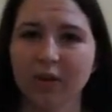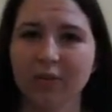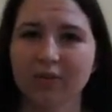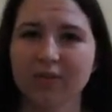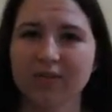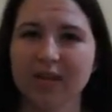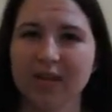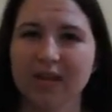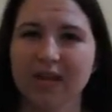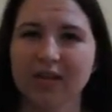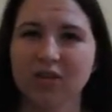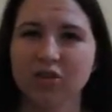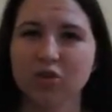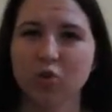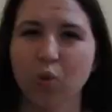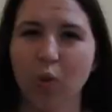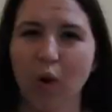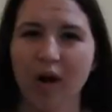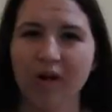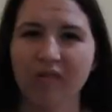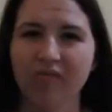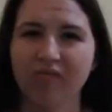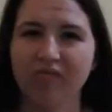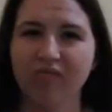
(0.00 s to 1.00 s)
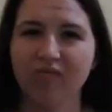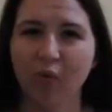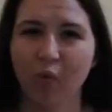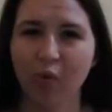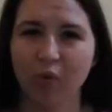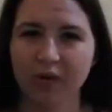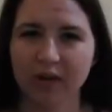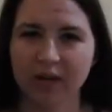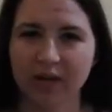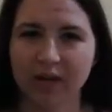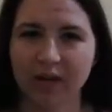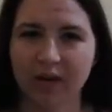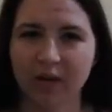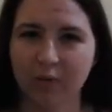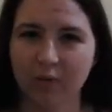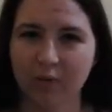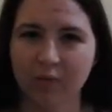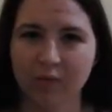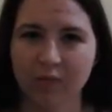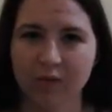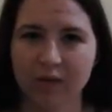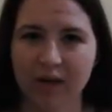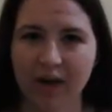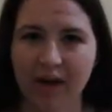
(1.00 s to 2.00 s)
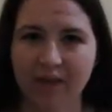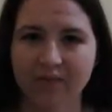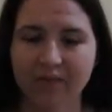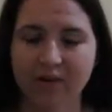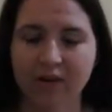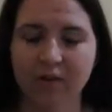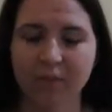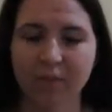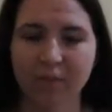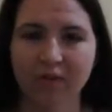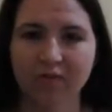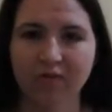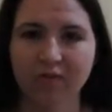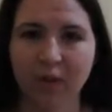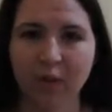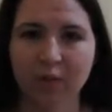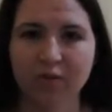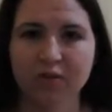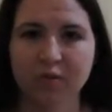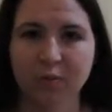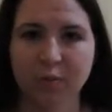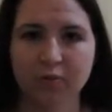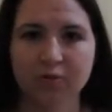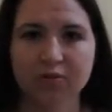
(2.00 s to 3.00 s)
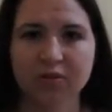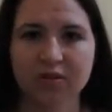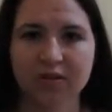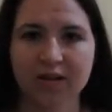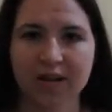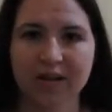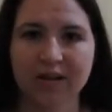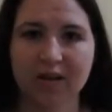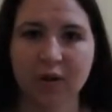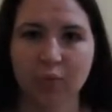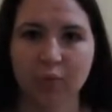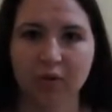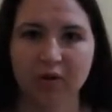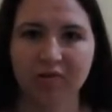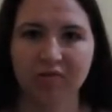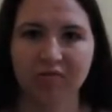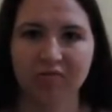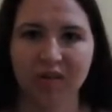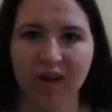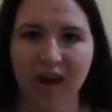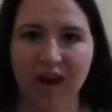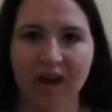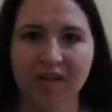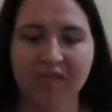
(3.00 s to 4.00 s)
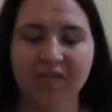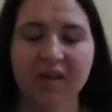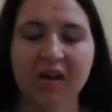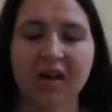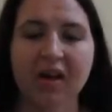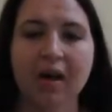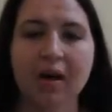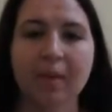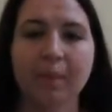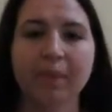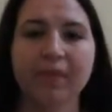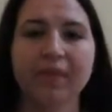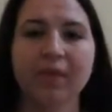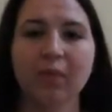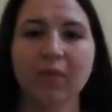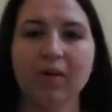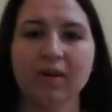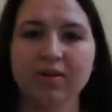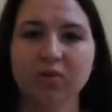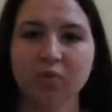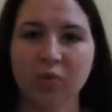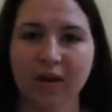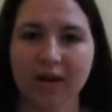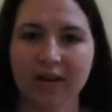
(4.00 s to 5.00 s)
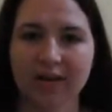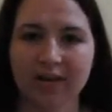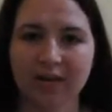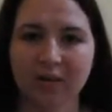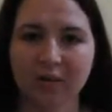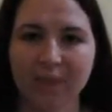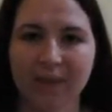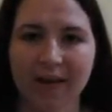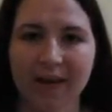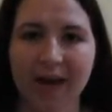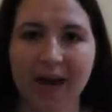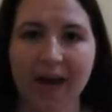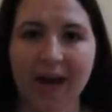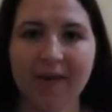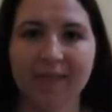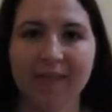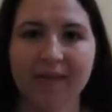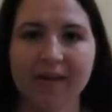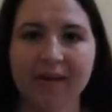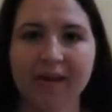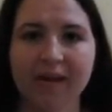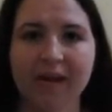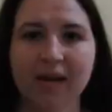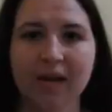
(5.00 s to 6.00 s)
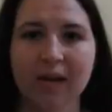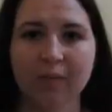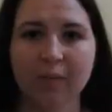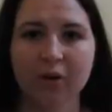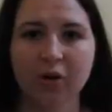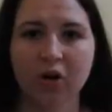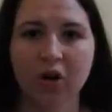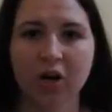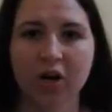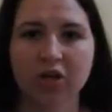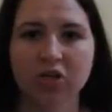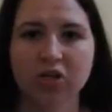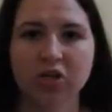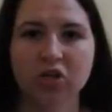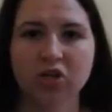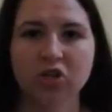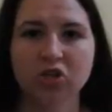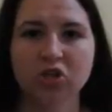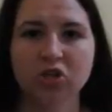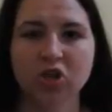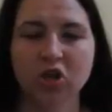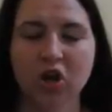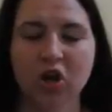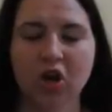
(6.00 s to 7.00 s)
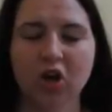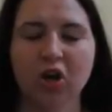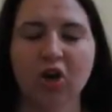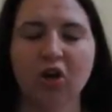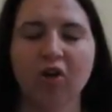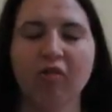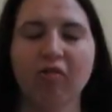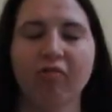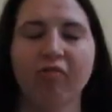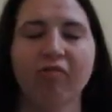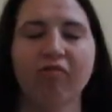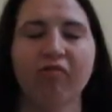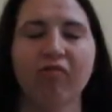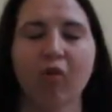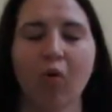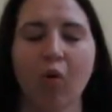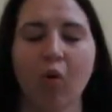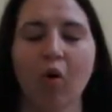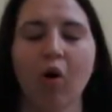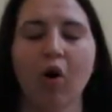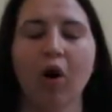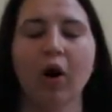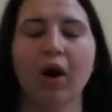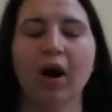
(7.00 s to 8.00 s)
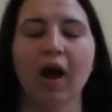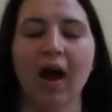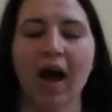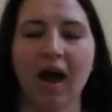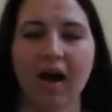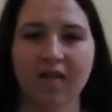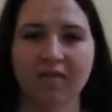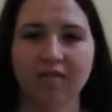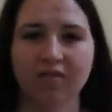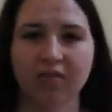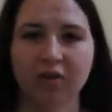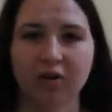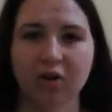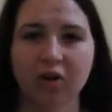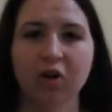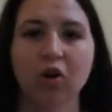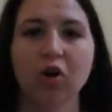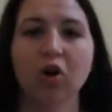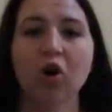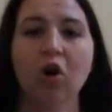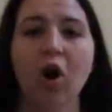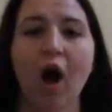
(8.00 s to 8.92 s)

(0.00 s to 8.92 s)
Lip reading: It was 12:40 when we got there, and my flight was supposed to land at 1:05, but then we had to wait a little bit, and then immigration took forever.